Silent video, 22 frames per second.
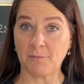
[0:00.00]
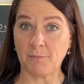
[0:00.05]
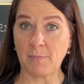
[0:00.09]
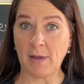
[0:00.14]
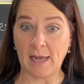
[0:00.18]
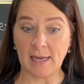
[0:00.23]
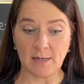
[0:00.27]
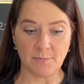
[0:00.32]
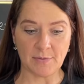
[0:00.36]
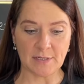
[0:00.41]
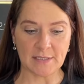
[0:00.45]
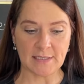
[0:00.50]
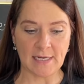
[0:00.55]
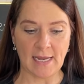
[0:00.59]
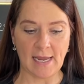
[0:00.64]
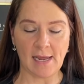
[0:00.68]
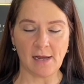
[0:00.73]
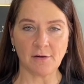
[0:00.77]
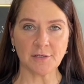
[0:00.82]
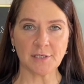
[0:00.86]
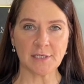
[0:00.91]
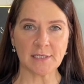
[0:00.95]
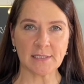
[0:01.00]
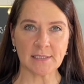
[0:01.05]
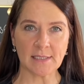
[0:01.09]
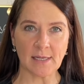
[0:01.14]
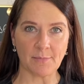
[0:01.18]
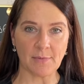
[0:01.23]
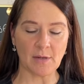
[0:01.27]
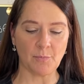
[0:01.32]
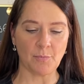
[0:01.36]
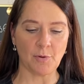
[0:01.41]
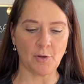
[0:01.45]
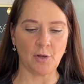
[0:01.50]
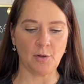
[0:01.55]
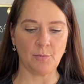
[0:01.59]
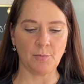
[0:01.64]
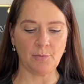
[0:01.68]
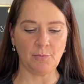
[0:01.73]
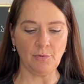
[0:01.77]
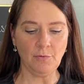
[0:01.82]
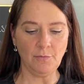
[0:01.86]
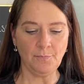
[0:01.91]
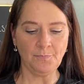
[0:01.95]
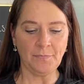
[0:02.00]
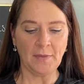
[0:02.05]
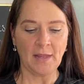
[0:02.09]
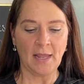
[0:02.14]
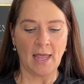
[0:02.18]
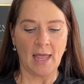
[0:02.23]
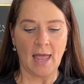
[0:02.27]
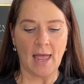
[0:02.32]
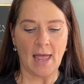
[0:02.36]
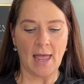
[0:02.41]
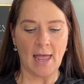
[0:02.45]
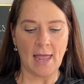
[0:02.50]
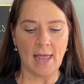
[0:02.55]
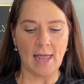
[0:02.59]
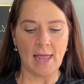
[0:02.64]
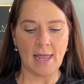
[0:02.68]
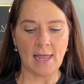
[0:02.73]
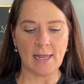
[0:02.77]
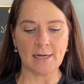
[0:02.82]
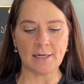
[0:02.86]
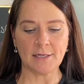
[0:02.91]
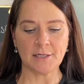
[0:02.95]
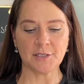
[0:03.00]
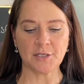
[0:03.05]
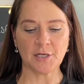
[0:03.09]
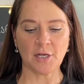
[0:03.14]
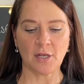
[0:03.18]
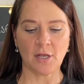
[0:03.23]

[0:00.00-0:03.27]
paper towel, just something permeable, and